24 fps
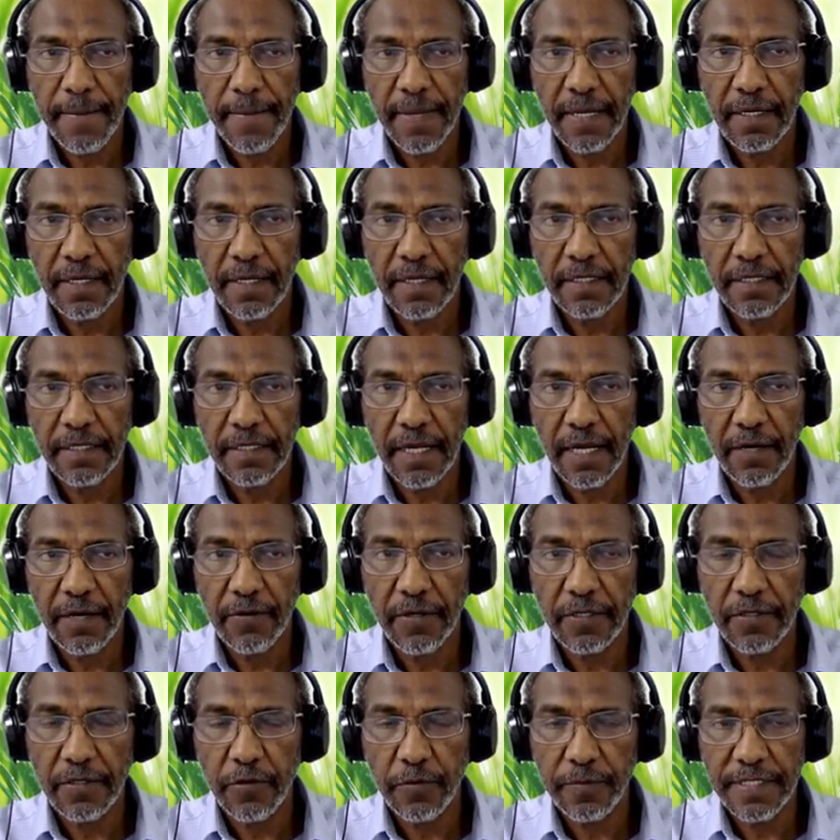In
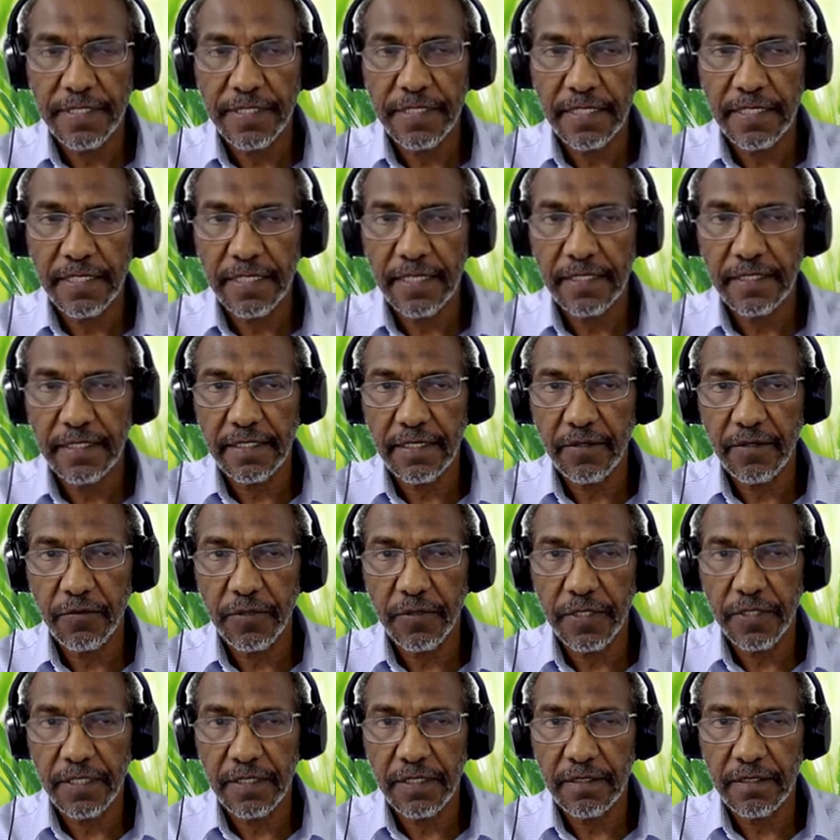our UBC data,
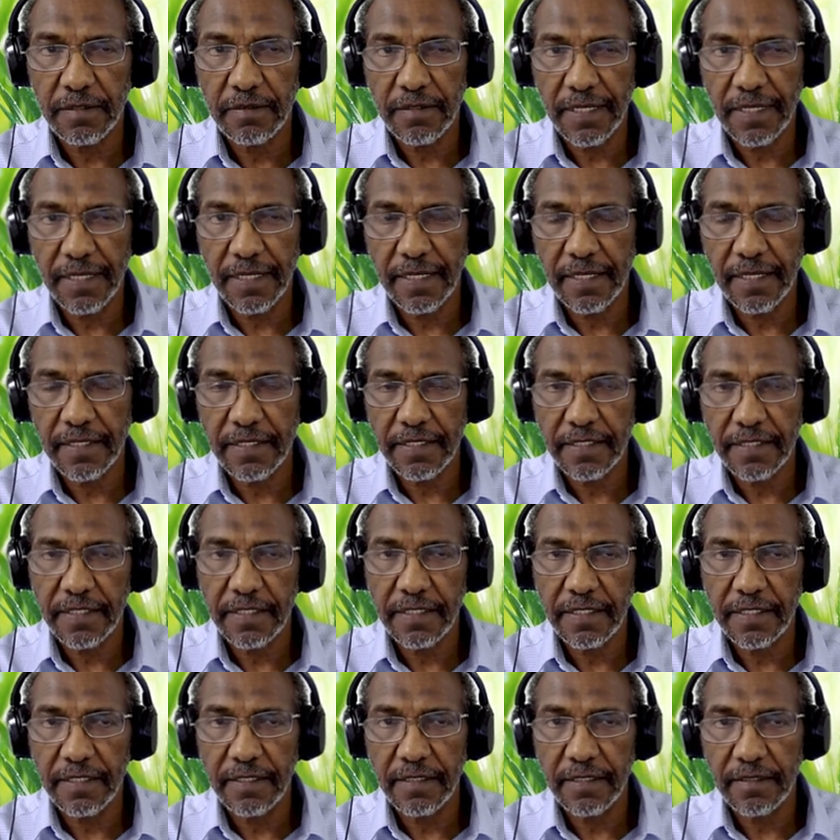we rarely
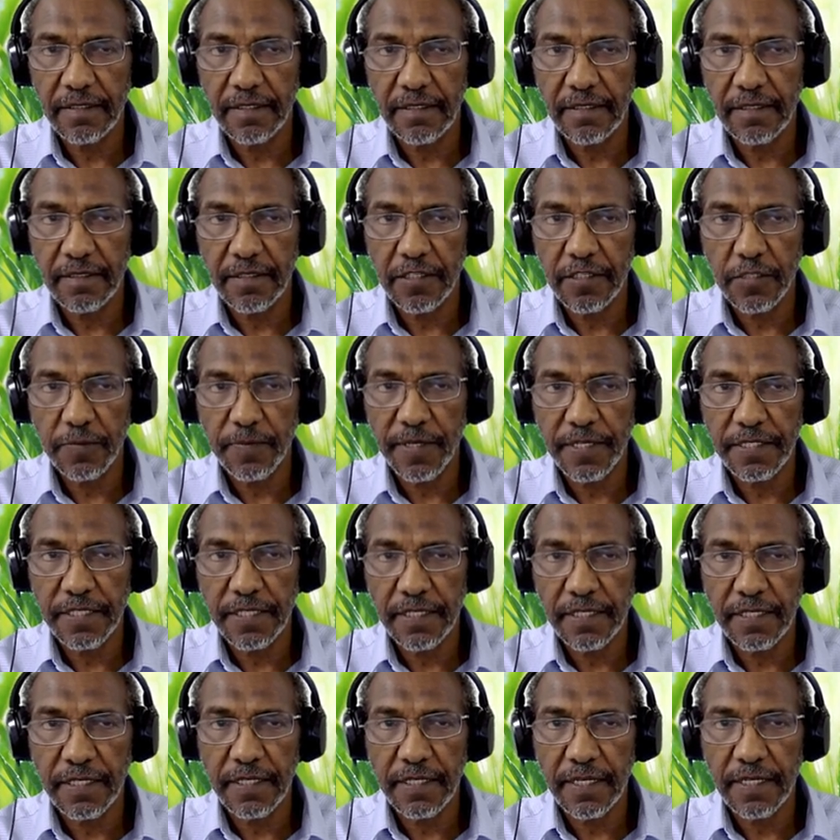see the
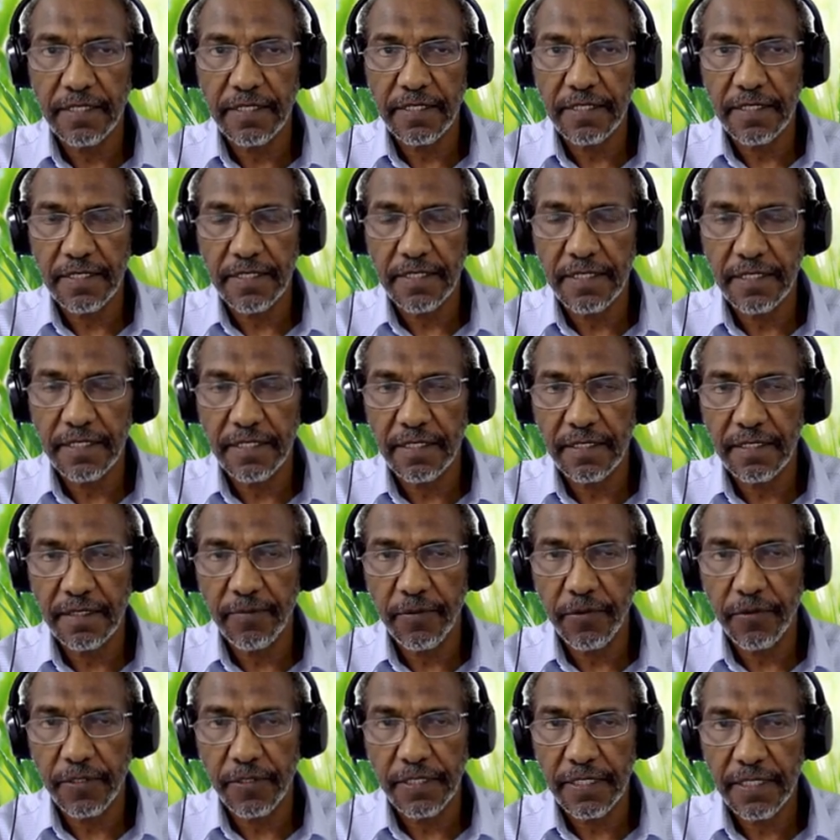dispersion index exceeding
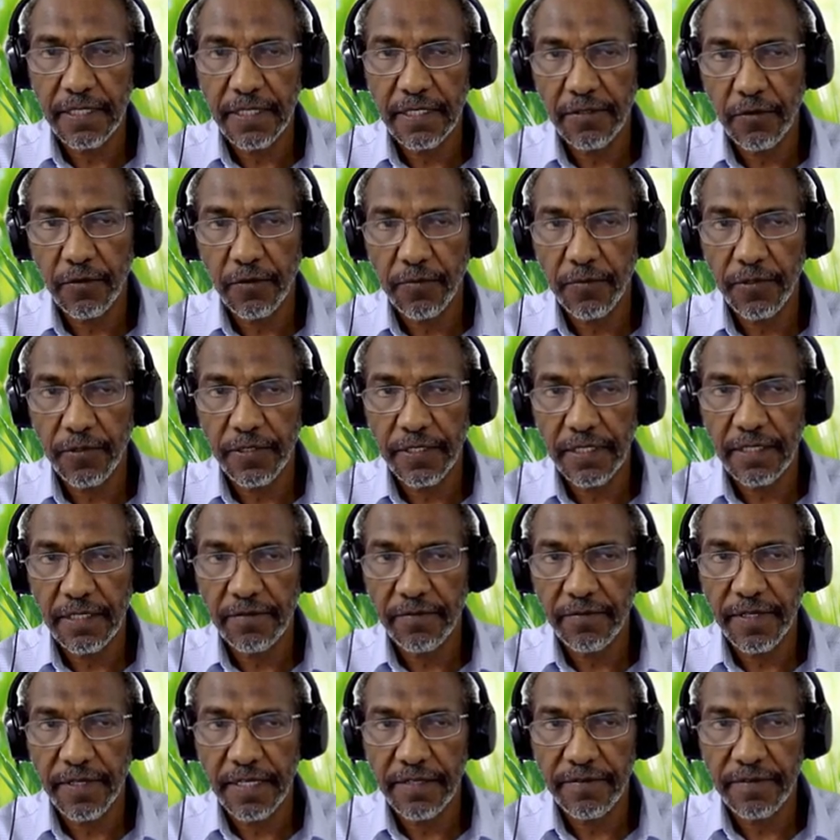0.8 or
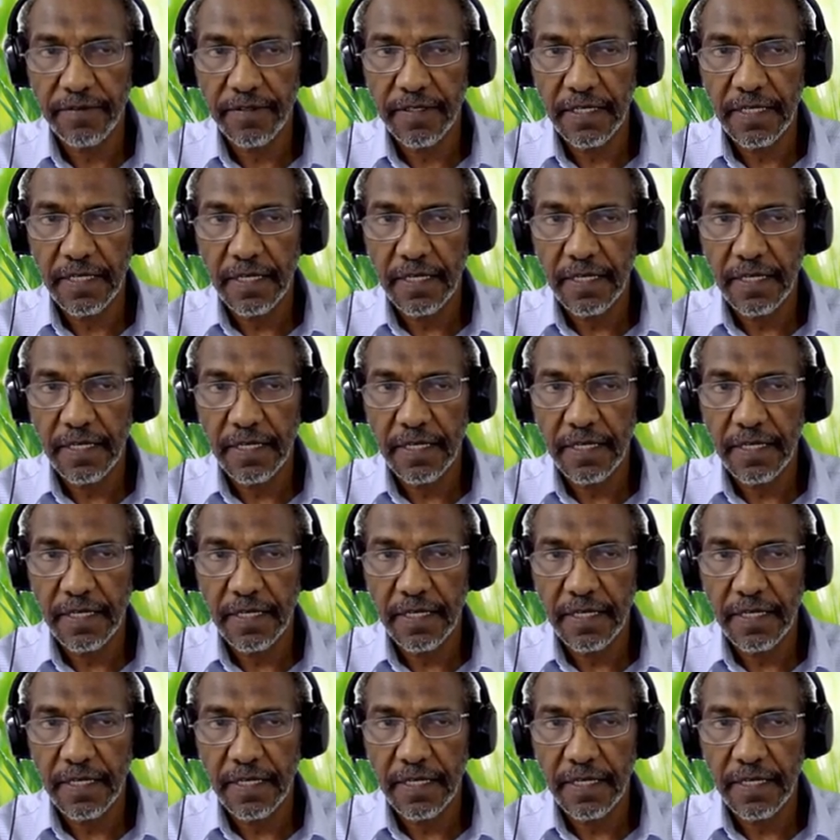0.85.